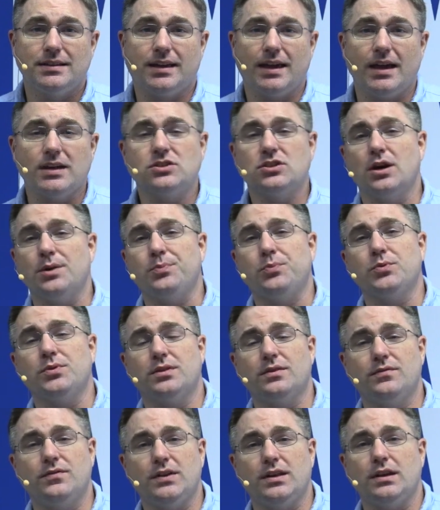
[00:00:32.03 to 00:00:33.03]
to catch up with
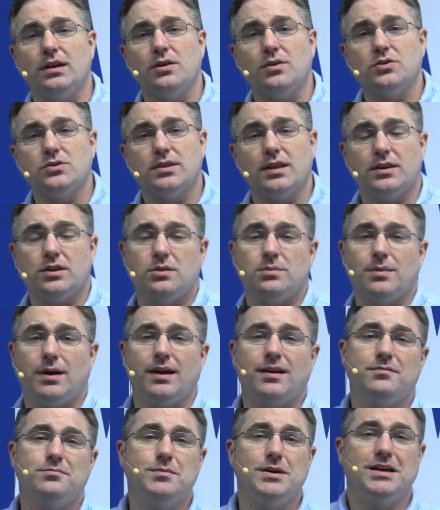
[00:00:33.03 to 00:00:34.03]
the videos that you
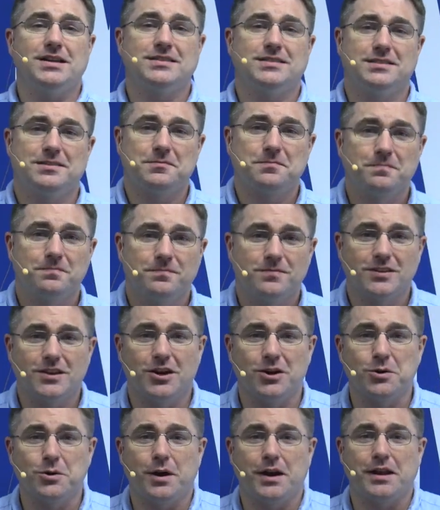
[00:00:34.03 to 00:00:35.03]
might have missed.
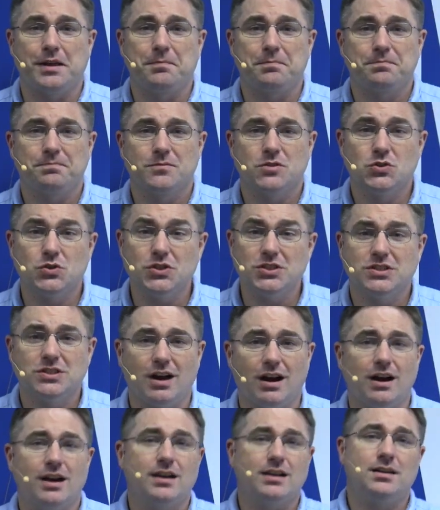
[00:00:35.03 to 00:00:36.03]
Alrighty, so let's
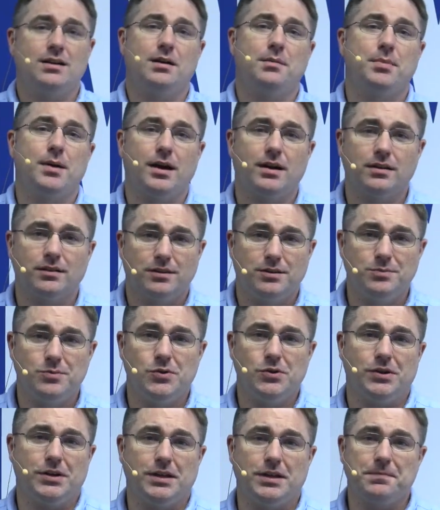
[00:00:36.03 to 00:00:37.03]
talk about
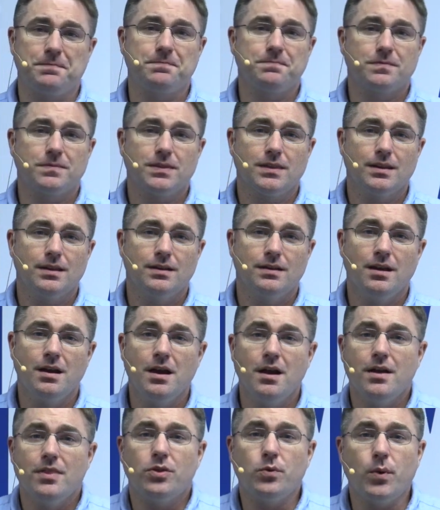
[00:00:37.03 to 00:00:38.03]
community.
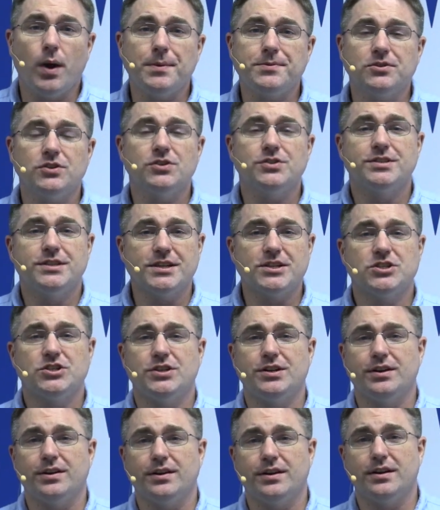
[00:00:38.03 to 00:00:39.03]
The Webster's
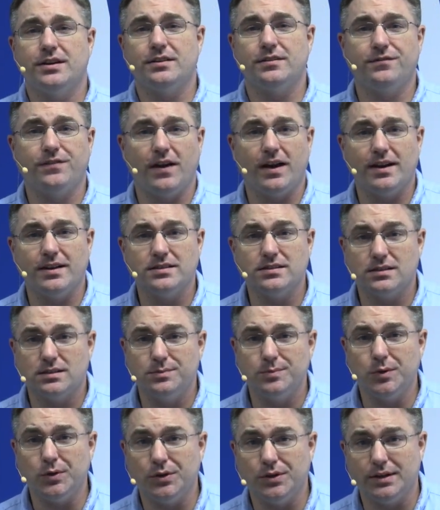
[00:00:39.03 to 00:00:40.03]
Dictionary defines
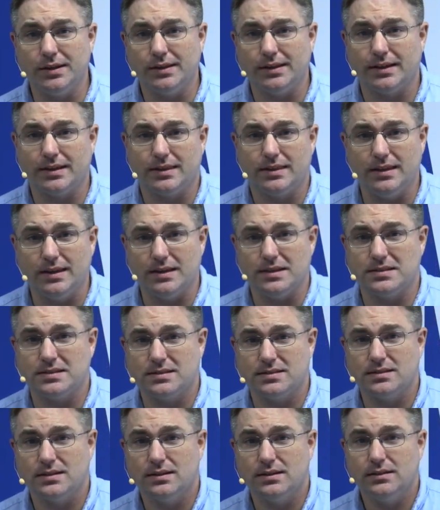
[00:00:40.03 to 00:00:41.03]
community like
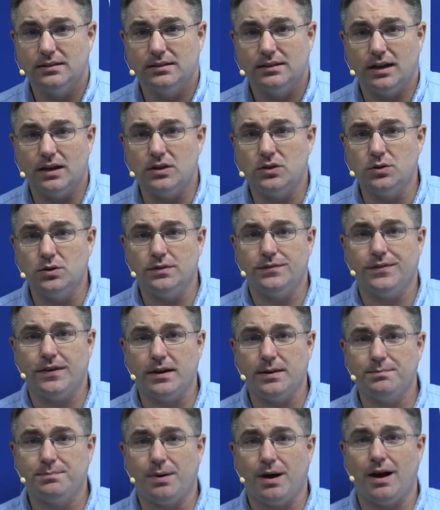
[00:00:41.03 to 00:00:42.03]
this: a
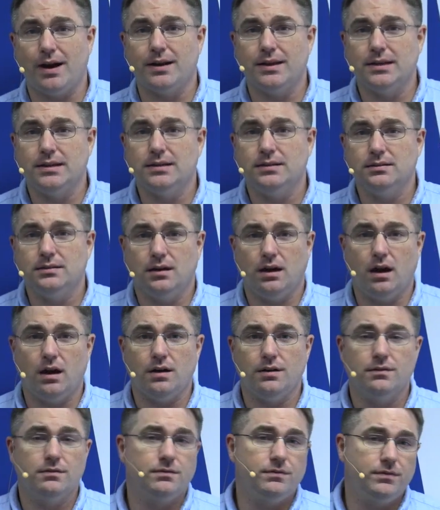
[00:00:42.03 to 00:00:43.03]
unified body
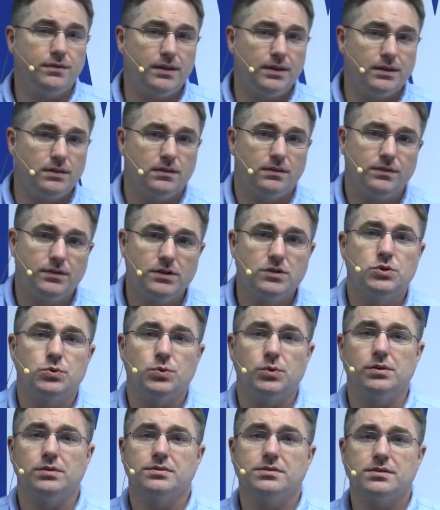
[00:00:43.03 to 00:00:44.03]
of
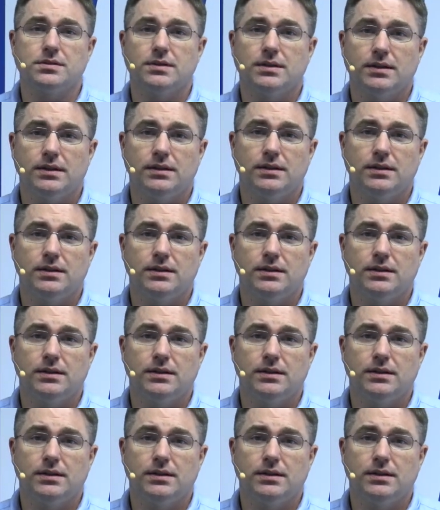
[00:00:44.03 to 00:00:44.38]
individuals.